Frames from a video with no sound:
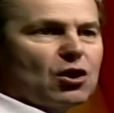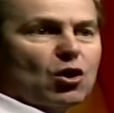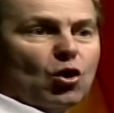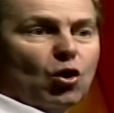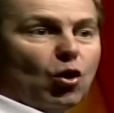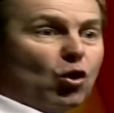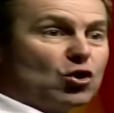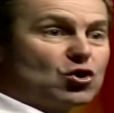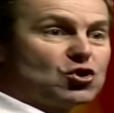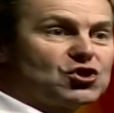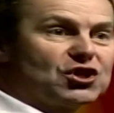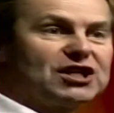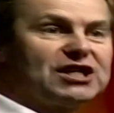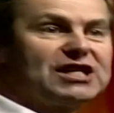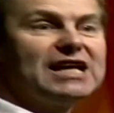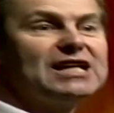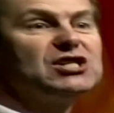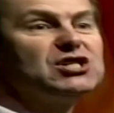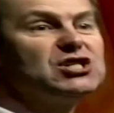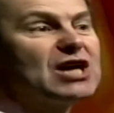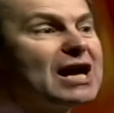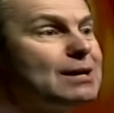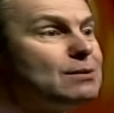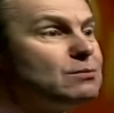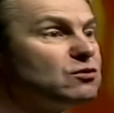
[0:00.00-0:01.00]
Or as the
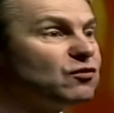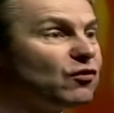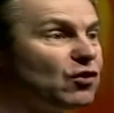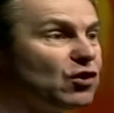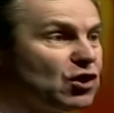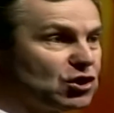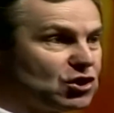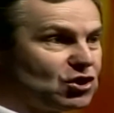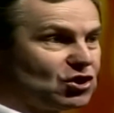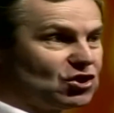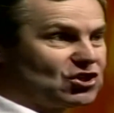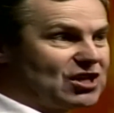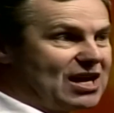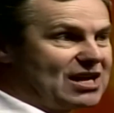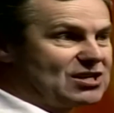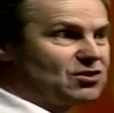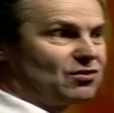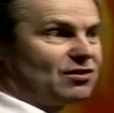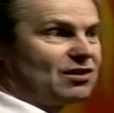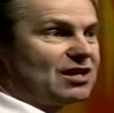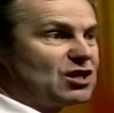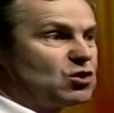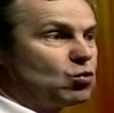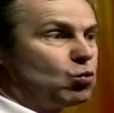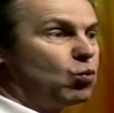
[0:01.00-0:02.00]
King James Version says of
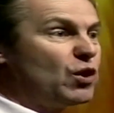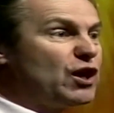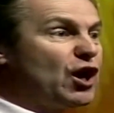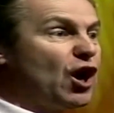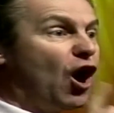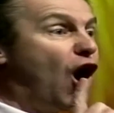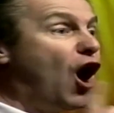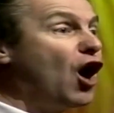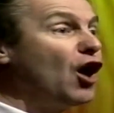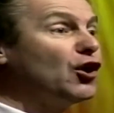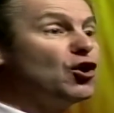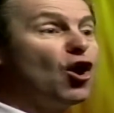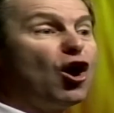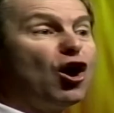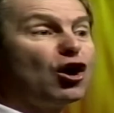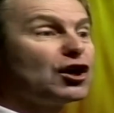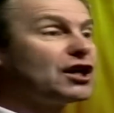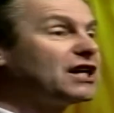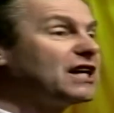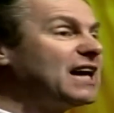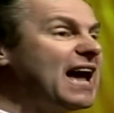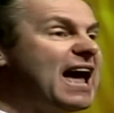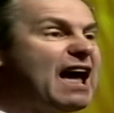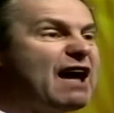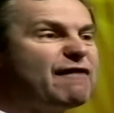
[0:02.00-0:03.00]
this, we are not
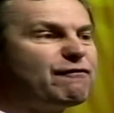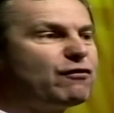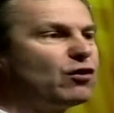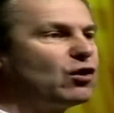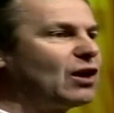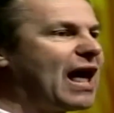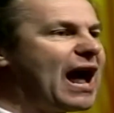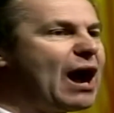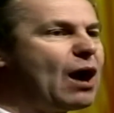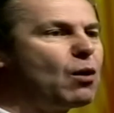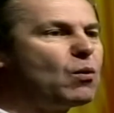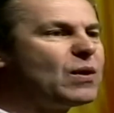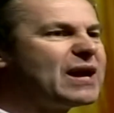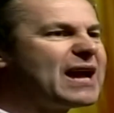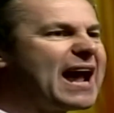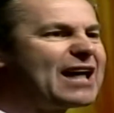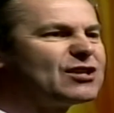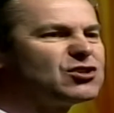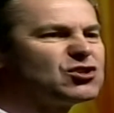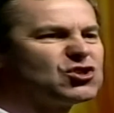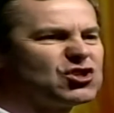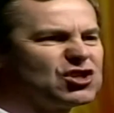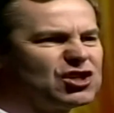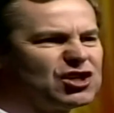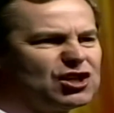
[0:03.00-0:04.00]
careful how we
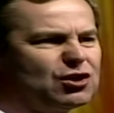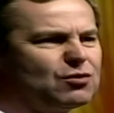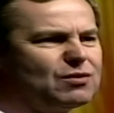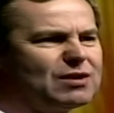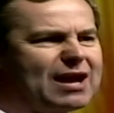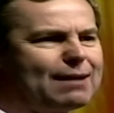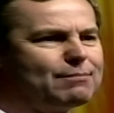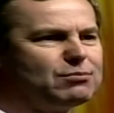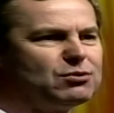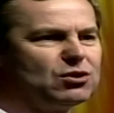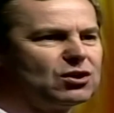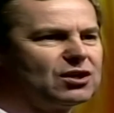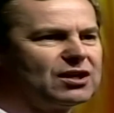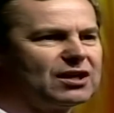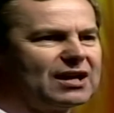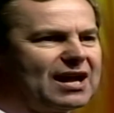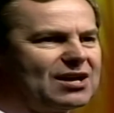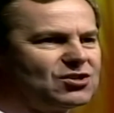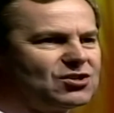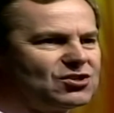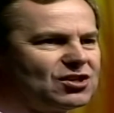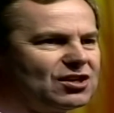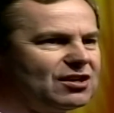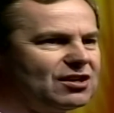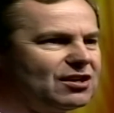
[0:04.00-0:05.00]
answer you,
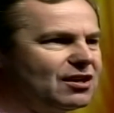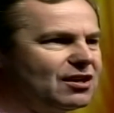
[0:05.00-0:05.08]
Nebuchadnezzar.